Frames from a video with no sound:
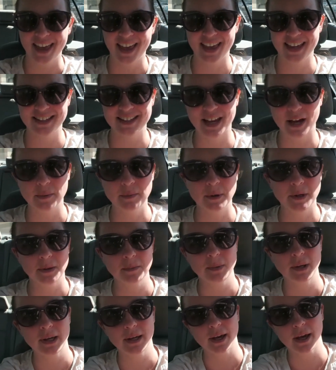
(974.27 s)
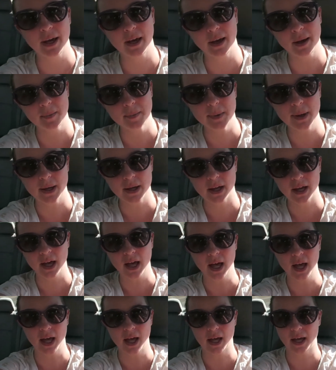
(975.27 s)
And now I'm gonna pick up
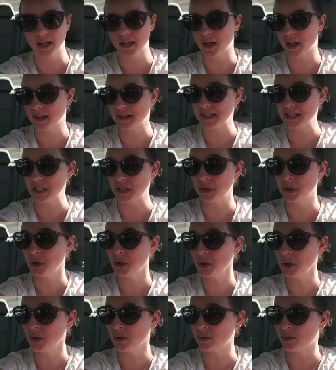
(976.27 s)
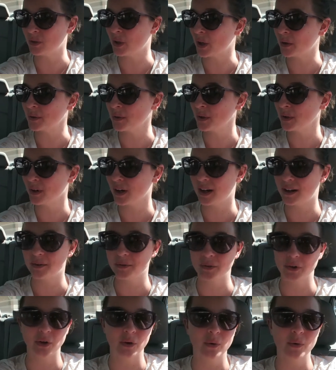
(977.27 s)
uh, dinner, lunner, I
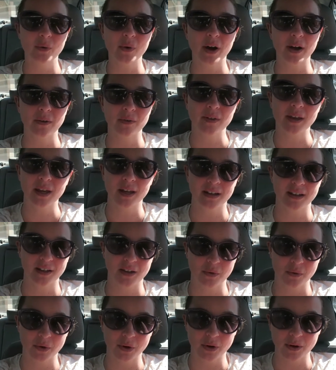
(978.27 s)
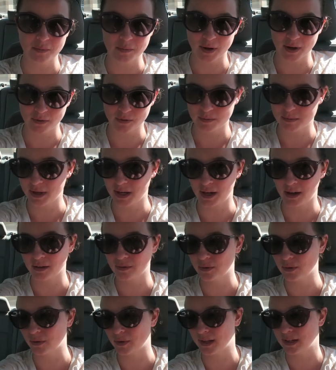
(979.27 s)
don't know. I only had a yogurt and part of a banana
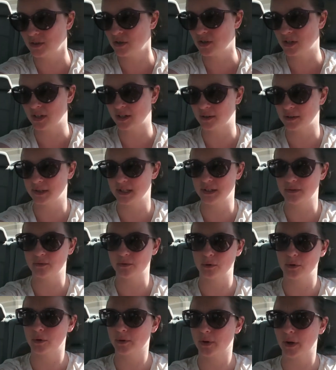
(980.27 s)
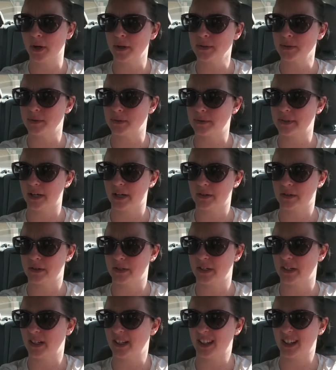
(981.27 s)
for lunch and now it's like four o'clock. So it's
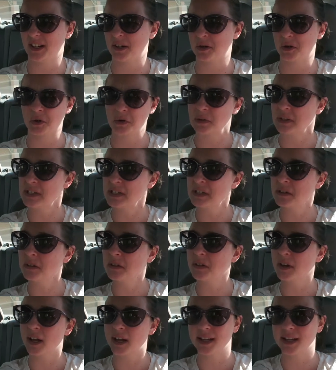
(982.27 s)
actually like an early dinner.